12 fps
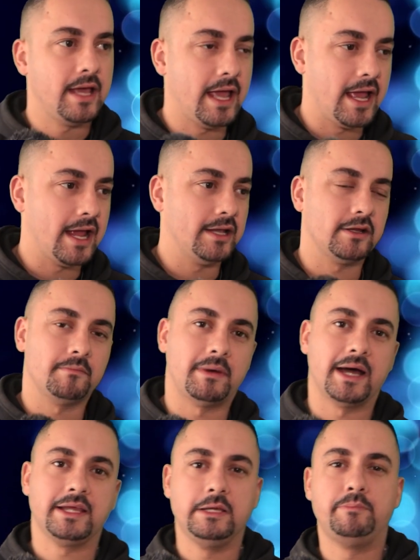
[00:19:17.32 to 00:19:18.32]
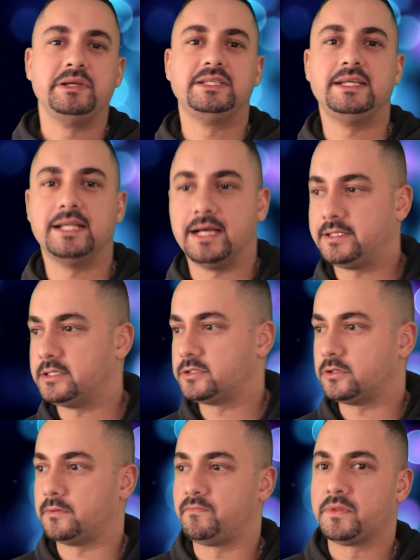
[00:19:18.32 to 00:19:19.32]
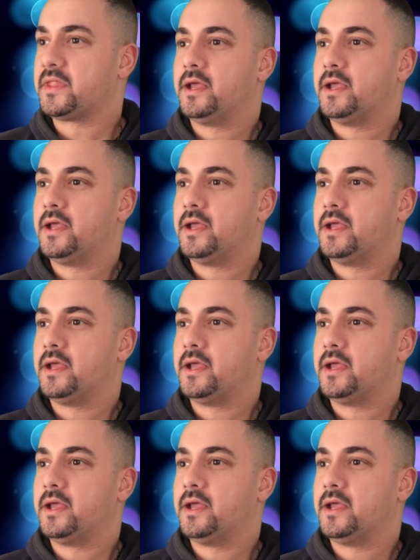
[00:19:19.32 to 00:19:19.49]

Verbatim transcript: and my EPC light is on.